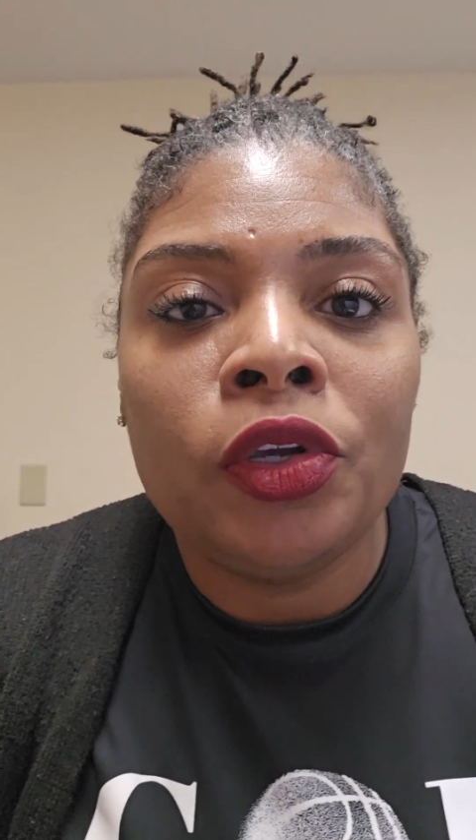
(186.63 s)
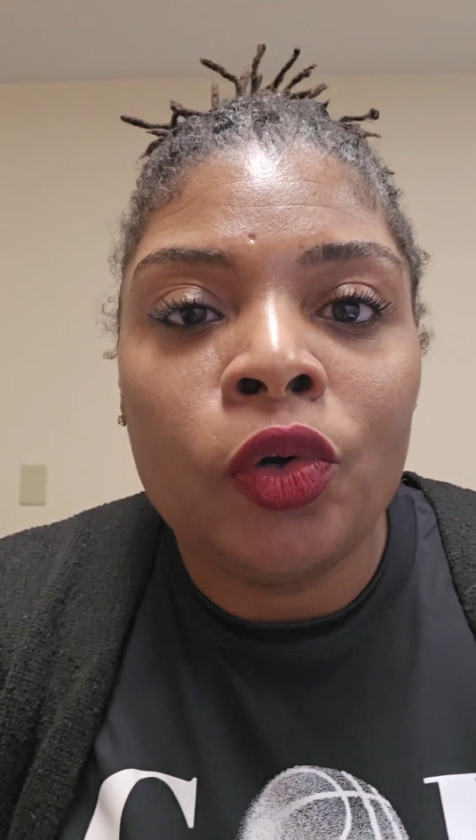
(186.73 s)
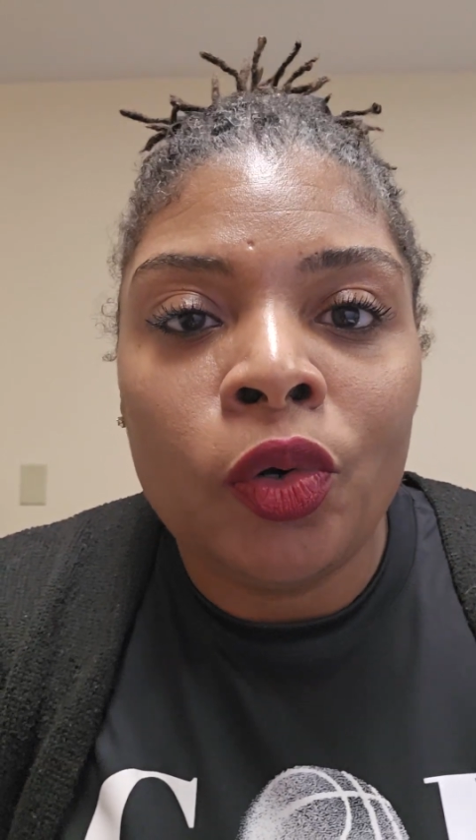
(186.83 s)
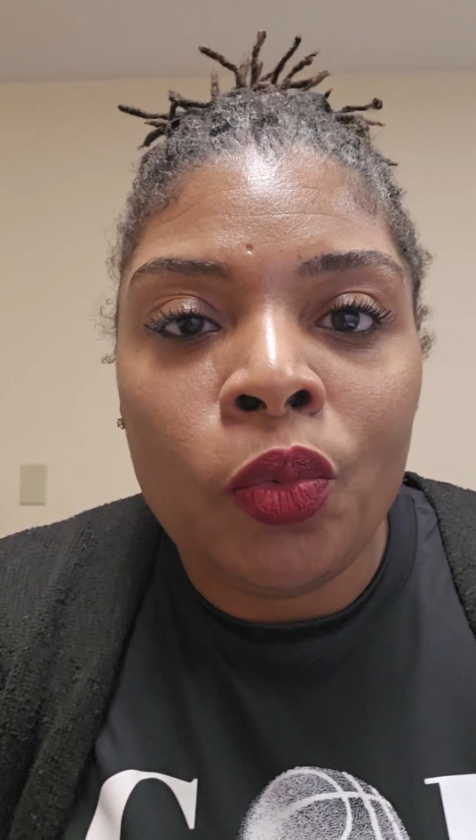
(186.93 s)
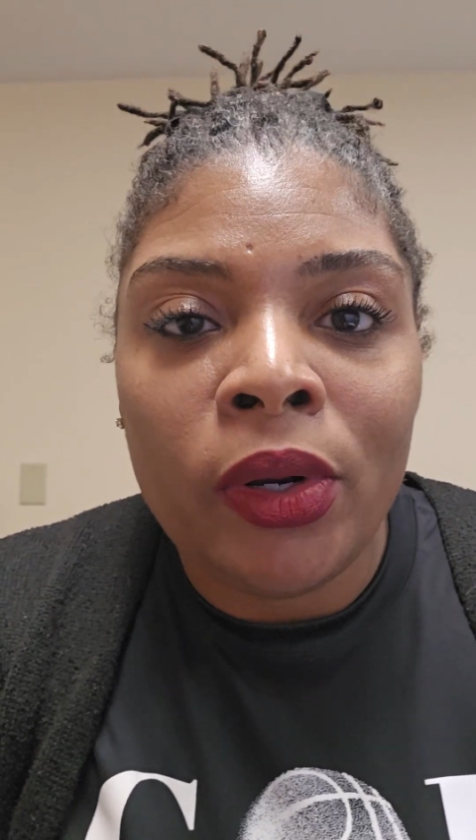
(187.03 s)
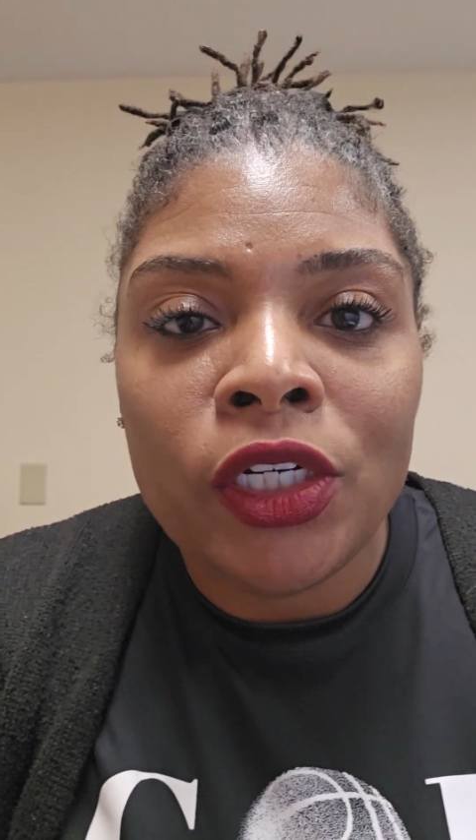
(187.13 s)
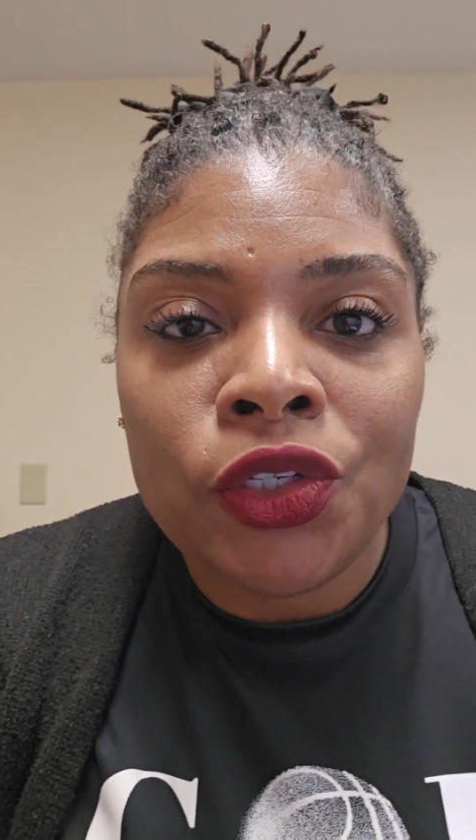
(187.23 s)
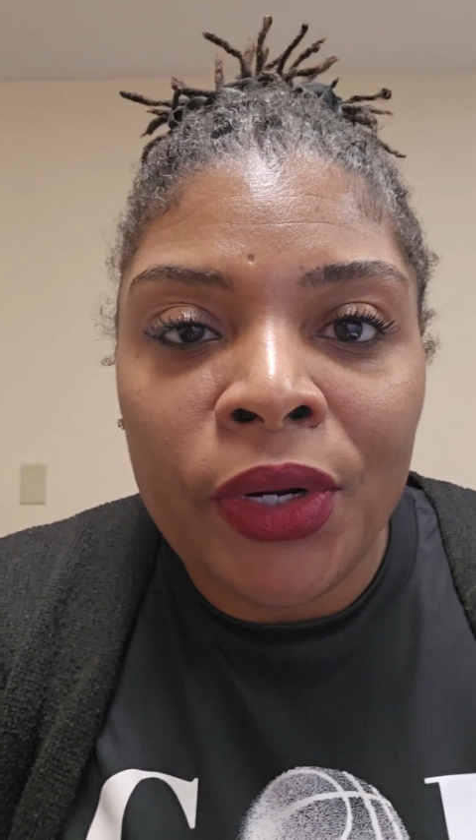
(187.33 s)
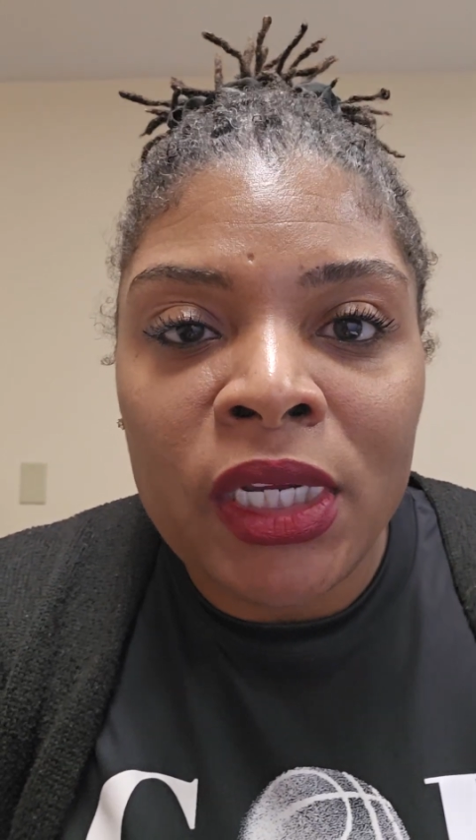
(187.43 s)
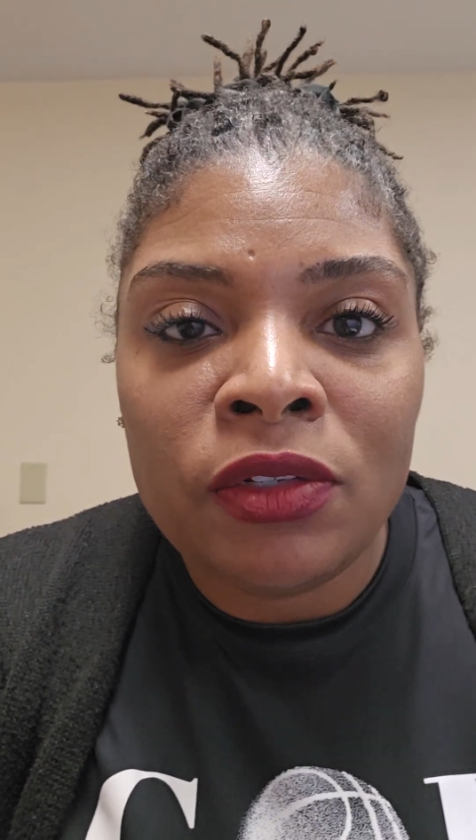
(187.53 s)
you're going to want
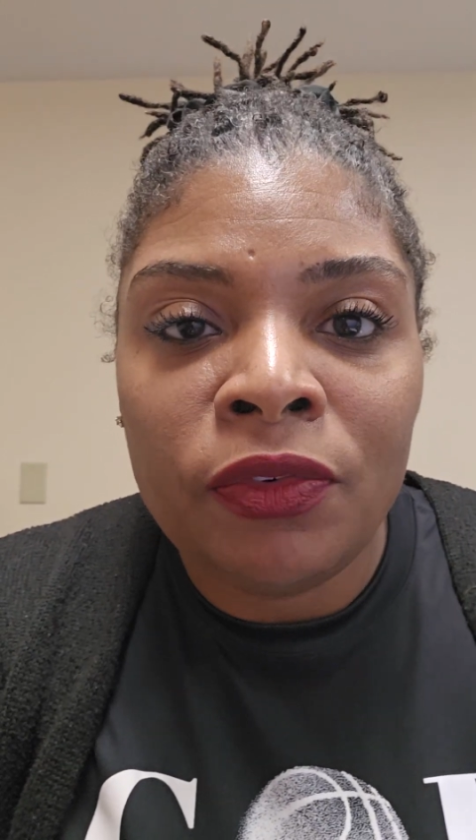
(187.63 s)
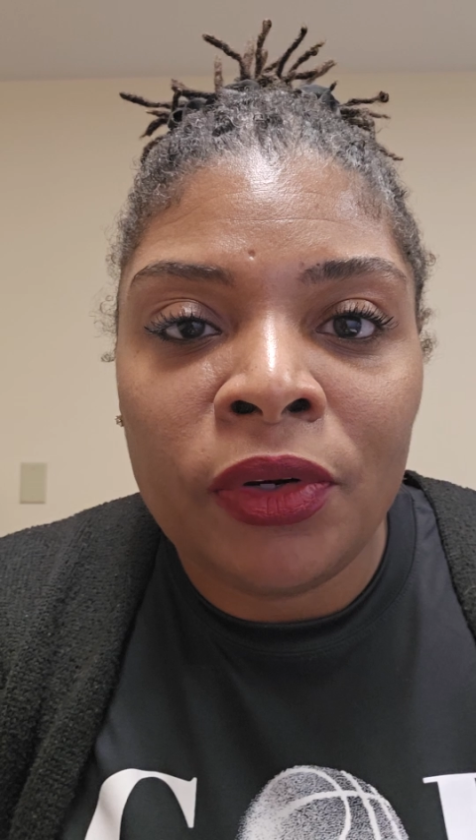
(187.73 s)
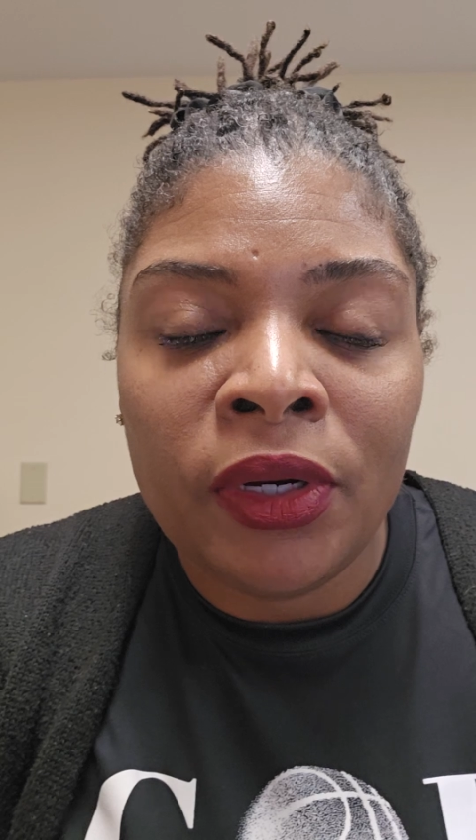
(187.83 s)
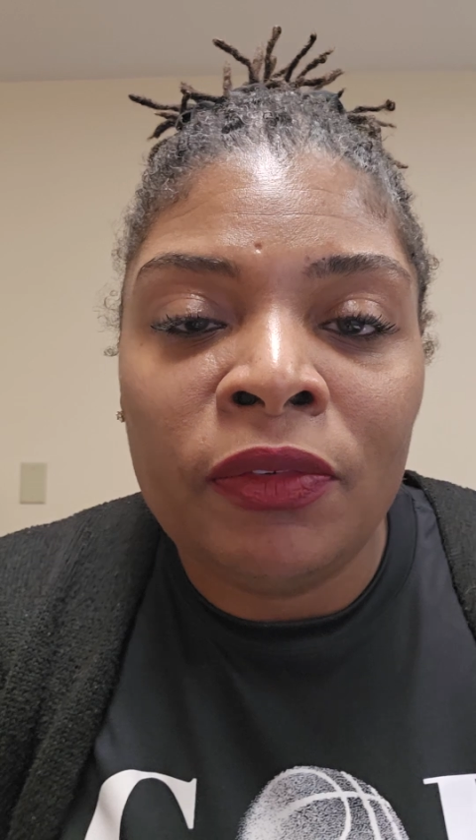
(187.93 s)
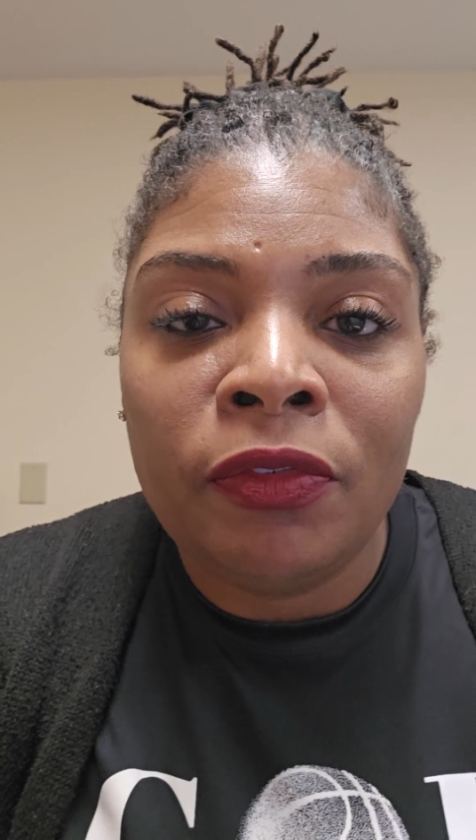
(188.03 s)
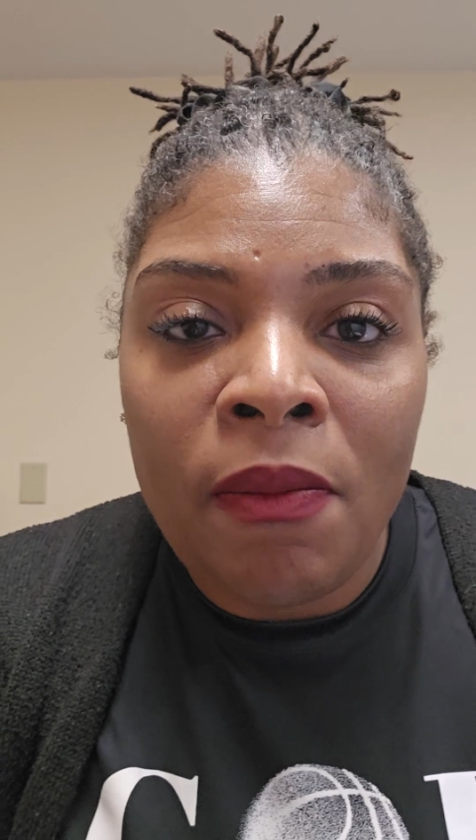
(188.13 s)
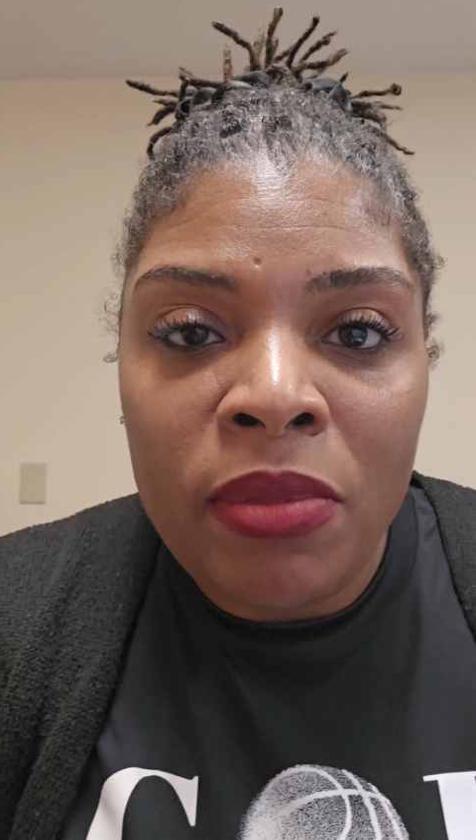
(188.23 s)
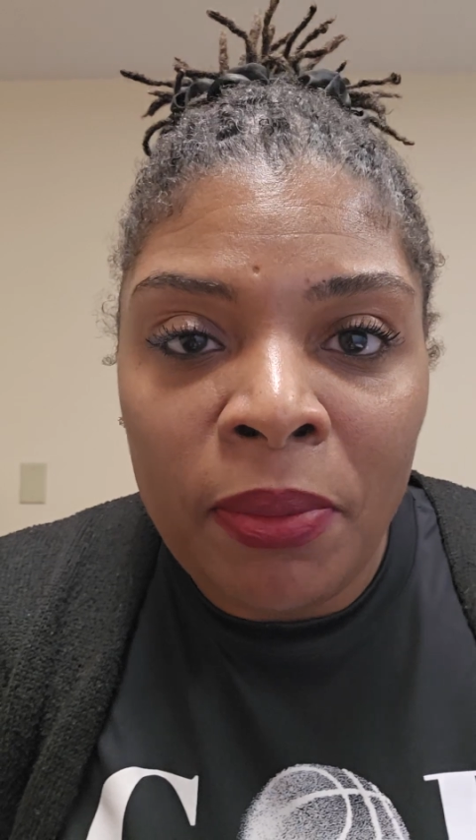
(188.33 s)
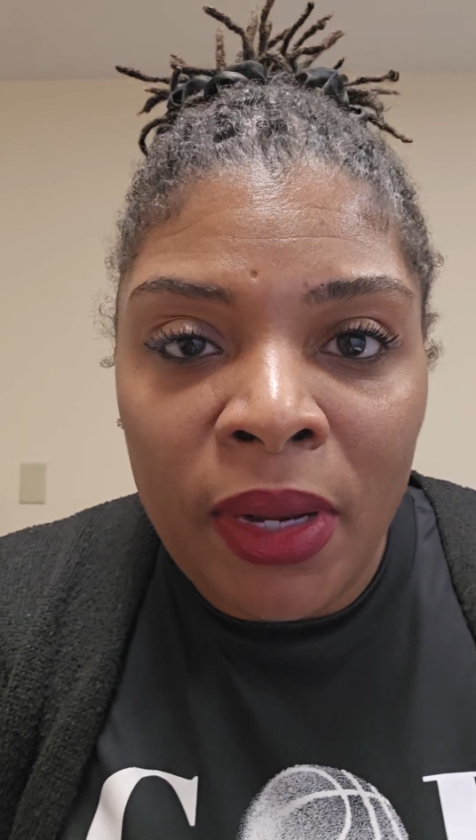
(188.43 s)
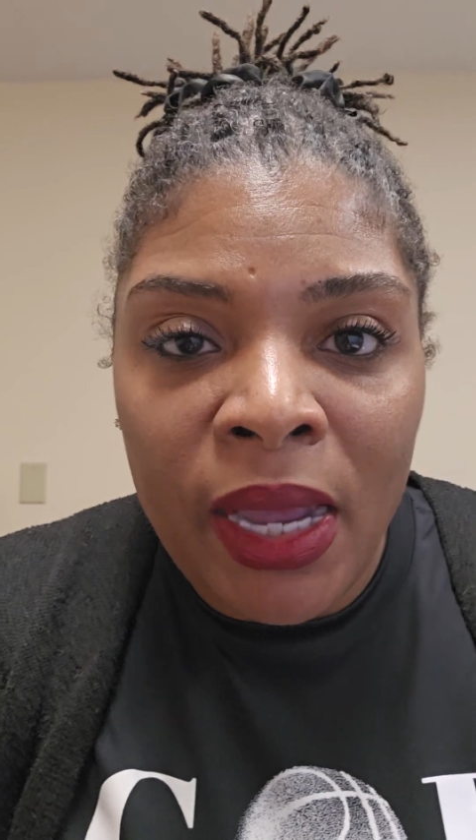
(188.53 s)
to transfer it from the